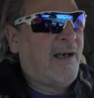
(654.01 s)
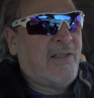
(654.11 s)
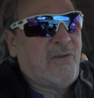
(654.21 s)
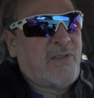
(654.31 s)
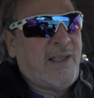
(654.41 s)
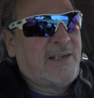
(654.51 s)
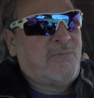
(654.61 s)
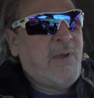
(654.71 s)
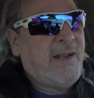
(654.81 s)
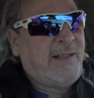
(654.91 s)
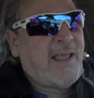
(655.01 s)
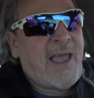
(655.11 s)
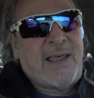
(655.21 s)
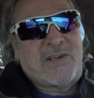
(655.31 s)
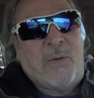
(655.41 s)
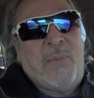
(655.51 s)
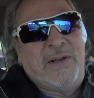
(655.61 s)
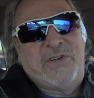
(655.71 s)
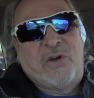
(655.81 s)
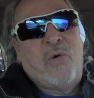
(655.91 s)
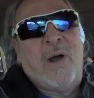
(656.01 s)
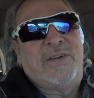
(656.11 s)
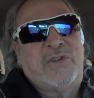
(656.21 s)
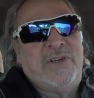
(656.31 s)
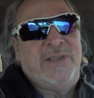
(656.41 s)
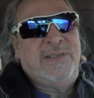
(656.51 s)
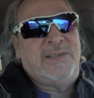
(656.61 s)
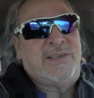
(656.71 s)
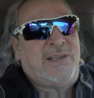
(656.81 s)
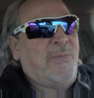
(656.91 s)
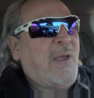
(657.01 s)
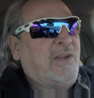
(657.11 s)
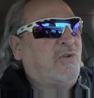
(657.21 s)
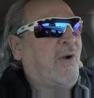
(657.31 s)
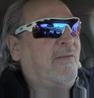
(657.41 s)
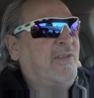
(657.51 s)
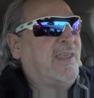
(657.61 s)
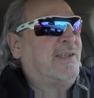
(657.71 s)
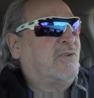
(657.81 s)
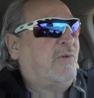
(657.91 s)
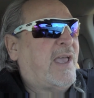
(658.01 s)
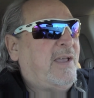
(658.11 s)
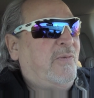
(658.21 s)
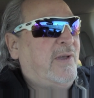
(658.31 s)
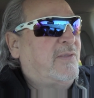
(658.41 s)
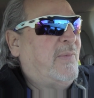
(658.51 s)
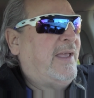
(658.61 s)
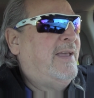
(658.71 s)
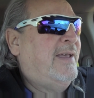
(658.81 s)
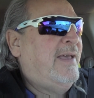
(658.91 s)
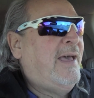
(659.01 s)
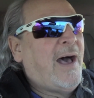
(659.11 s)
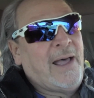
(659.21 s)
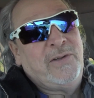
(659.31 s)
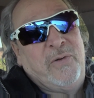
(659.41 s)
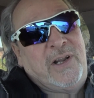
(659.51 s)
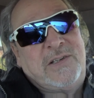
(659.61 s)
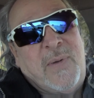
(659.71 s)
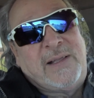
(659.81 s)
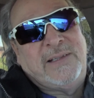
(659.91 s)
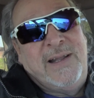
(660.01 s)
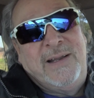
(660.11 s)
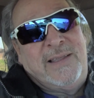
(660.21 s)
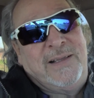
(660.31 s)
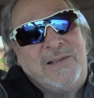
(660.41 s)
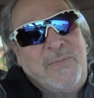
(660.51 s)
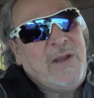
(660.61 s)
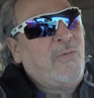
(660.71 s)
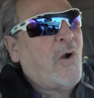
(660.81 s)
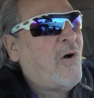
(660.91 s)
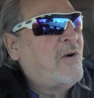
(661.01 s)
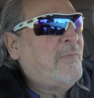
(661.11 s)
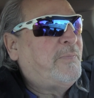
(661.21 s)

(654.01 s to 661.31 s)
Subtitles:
Other things meaning they ask a bunch of questions to make sure everything's okay with me. I don't expect anything to be wrong.